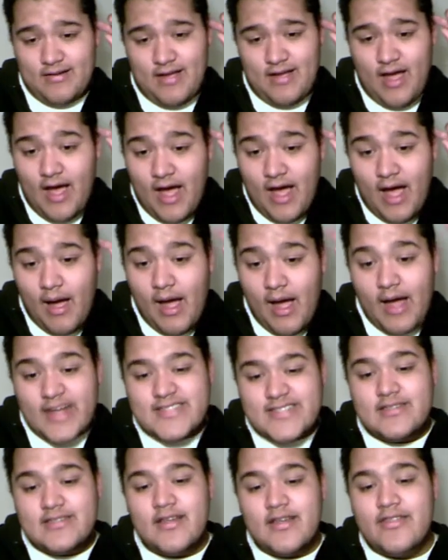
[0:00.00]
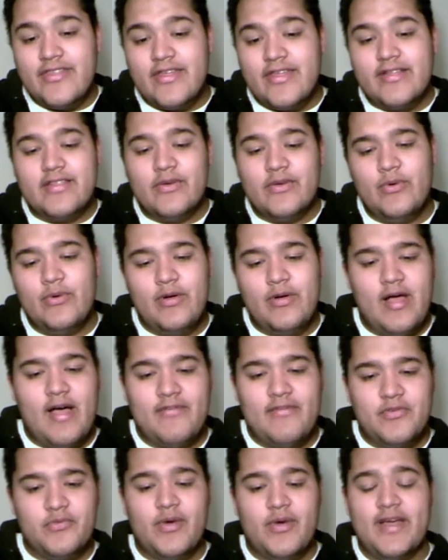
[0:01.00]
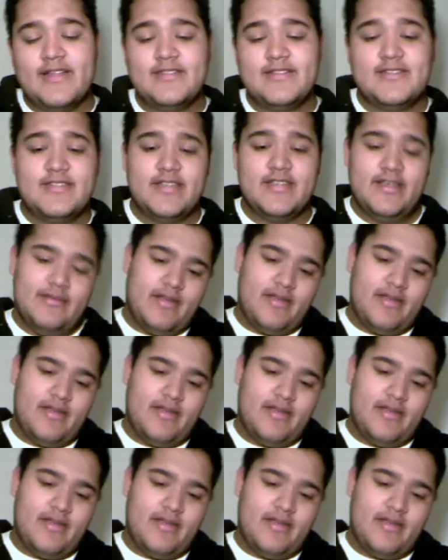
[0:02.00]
I still think that we'll have to wait and see.